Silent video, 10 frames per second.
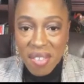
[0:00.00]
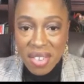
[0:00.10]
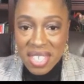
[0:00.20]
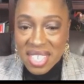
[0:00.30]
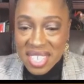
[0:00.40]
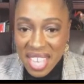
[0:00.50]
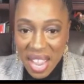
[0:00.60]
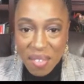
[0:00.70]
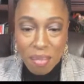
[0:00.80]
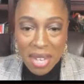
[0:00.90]
Have a
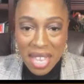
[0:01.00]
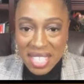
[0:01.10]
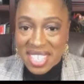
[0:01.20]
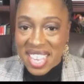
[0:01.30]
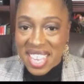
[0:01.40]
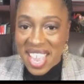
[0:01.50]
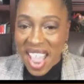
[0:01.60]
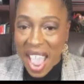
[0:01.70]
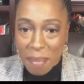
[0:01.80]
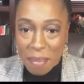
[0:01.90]
safe, blessed, and
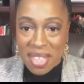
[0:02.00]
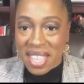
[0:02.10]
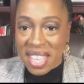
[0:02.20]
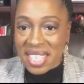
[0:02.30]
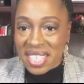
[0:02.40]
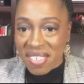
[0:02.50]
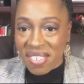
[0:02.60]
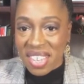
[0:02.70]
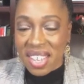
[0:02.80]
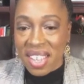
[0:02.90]
happy
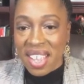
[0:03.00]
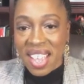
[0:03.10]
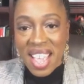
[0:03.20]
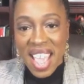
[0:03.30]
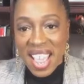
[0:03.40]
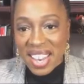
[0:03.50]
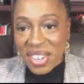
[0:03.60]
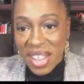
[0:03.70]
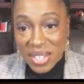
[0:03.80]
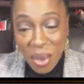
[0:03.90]
Thanksgiving.
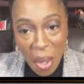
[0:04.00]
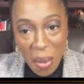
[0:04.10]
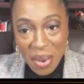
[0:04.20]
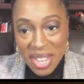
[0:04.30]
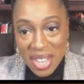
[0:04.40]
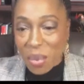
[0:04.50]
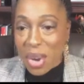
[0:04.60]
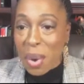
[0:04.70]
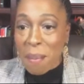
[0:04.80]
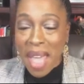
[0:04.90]
And as always,
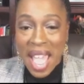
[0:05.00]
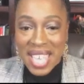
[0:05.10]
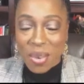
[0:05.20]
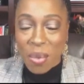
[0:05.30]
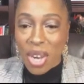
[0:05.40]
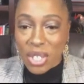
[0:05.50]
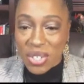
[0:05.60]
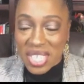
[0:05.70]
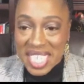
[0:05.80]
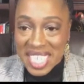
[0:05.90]
wear your mask, watch
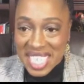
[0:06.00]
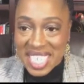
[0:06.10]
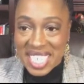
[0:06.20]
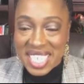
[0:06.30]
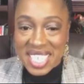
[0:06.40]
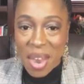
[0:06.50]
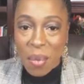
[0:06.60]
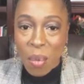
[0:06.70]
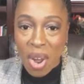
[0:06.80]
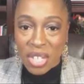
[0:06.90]
your distance,
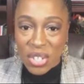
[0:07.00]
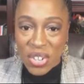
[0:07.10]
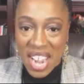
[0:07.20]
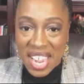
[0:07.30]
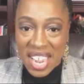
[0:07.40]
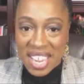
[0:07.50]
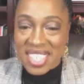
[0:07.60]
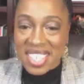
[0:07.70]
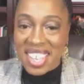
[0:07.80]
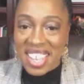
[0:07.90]
and wash your
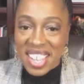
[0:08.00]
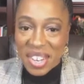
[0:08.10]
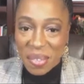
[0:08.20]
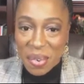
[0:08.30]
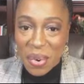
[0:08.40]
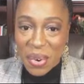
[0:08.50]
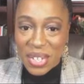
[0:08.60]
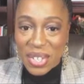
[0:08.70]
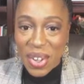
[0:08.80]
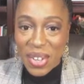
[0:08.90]
hands. And of
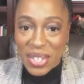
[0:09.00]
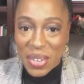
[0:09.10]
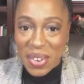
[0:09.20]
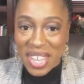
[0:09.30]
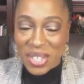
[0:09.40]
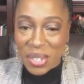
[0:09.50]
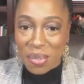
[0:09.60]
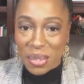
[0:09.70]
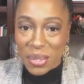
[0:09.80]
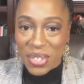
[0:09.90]
course, also get your
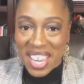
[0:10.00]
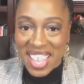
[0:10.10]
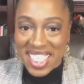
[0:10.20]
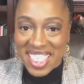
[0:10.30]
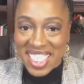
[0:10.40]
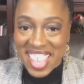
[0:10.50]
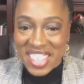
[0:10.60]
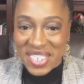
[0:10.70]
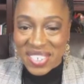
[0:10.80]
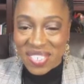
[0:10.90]
flu shot. Thank
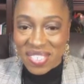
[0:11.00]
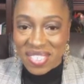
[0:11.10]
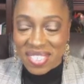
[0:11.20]
you.